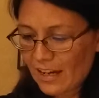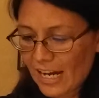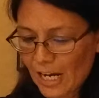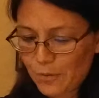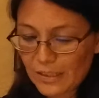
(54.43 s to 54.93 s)

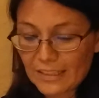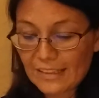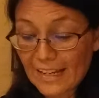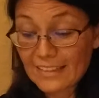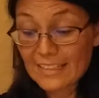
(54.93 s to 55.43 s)
I really
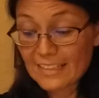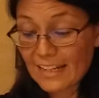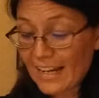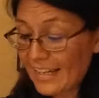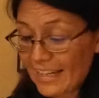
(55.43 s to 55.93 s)
like this
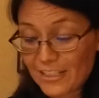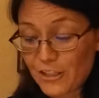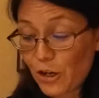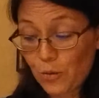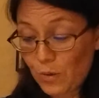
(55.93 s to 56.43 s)
guy and
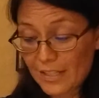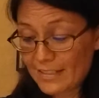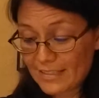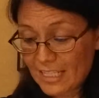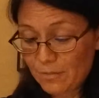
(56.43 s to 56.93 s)
don't want
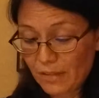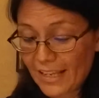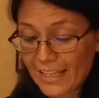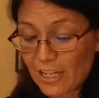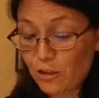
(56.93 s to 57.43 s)
to seem
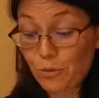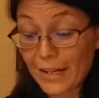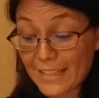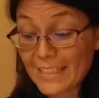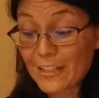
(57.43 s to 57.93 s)
like a
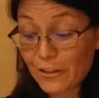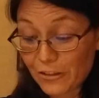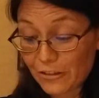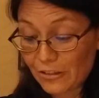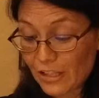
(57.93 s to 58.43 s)
crazy
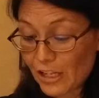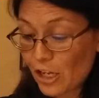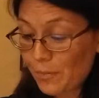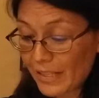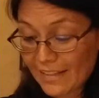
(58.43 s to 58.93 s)
girl,
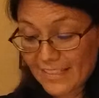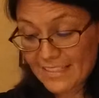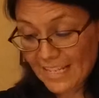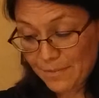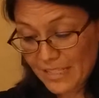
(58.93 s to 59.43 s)
but at the
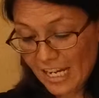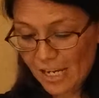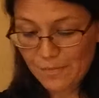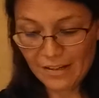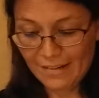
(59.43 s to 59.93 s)
same
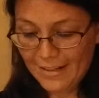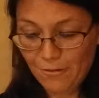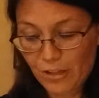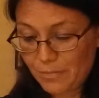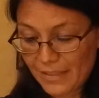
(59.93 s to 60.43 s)
time, I don't
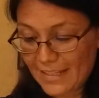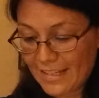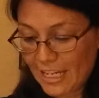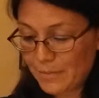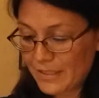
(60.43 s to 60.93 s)
want to play
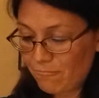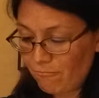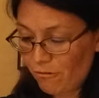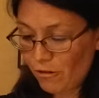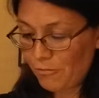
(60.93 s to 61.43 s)
games
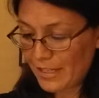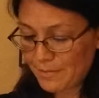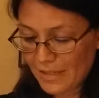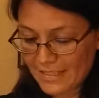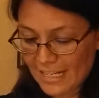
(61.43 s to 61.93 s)
or waste
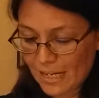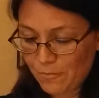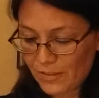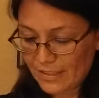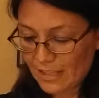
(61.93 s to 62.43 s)
my time
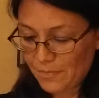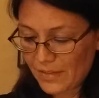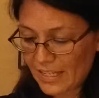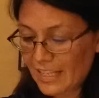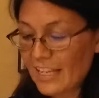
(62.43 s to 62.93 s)
with
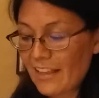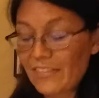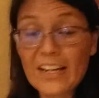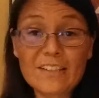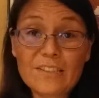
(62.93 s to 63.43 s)
something
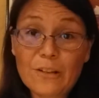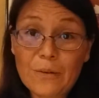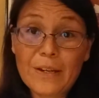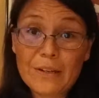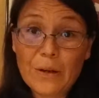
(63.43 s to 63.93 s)
that is going